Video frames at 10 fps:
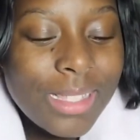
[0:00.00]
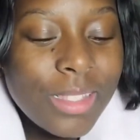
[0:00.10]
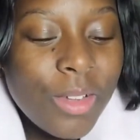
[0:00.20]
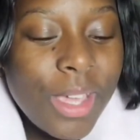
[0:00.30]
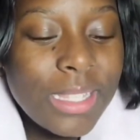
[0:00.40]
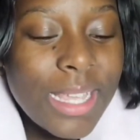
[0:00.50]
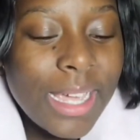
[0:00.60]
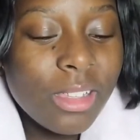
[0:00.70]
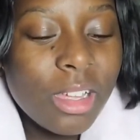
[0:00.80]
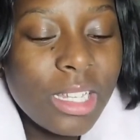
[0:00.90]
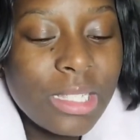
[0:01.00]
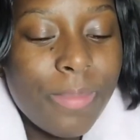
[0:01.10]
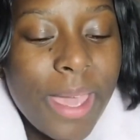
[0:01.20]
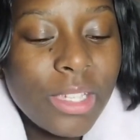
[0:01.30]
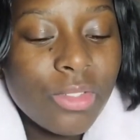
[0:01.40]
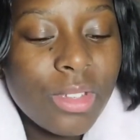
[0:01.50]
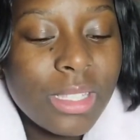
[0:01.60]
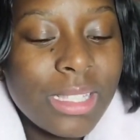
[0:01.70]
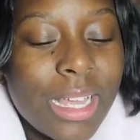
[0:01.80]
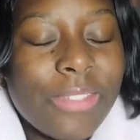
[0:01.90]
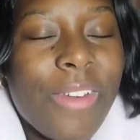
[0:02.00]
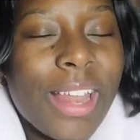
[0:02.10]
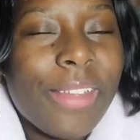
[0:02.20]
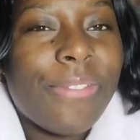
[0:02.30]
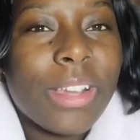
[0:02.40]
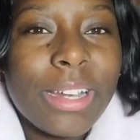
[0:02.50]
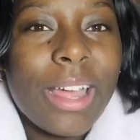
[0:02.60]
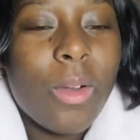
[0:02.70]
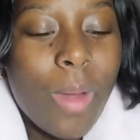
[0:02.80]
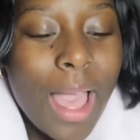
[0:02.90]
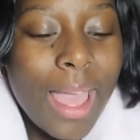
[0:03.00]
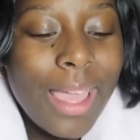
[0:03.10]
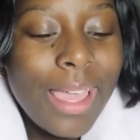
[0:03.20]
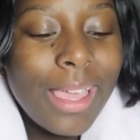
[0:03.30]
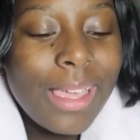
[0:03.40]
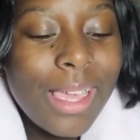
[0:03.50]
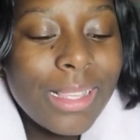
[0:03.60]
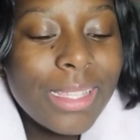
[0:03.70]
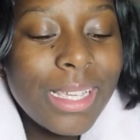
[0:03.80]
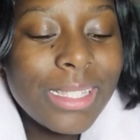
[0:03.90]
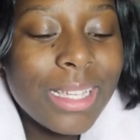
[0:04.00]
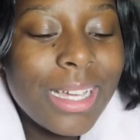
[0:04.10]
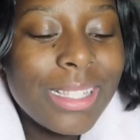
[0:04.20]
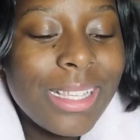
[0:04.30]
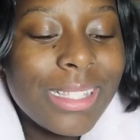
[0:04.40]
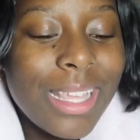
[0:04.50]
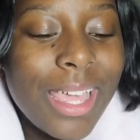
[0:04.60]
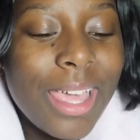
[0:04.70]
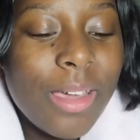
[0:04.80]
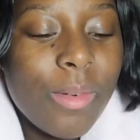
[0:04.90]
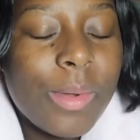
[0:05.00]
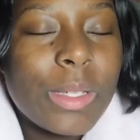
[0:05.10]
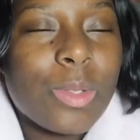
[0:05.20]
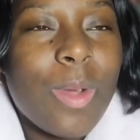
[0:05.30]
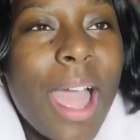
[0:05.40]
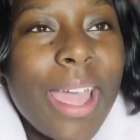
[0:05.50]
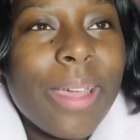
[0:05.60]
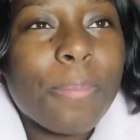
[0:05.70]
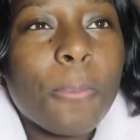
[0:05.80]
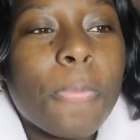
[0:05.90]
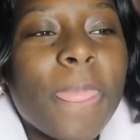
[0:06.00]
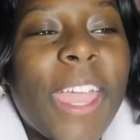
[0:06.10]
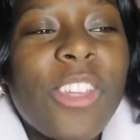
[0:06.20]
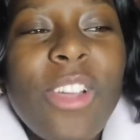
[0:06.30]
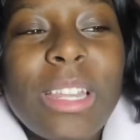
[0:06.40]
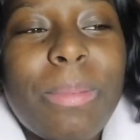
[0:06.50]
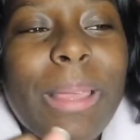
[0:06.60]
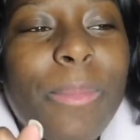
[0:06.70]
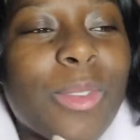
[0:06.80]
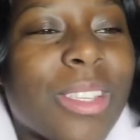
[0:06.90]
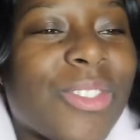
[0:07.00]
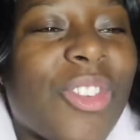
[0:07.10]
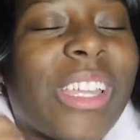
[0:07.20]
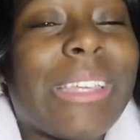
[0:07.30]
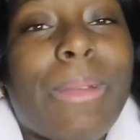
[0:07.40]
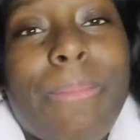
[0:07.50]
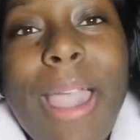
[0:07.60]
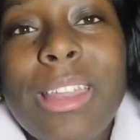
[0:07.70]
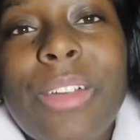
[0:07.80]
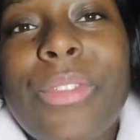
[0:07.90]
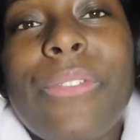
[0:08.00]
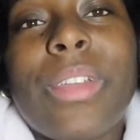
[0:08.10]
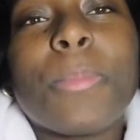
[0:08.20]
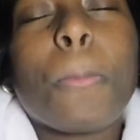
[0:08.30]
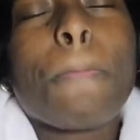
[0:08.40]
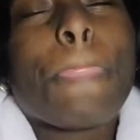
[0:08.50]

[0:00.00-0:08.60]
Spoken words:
So he taking all these back streets, and I finally figured out why. Because he said when we was riding, he trying to play music, was trying to get my mind off of it,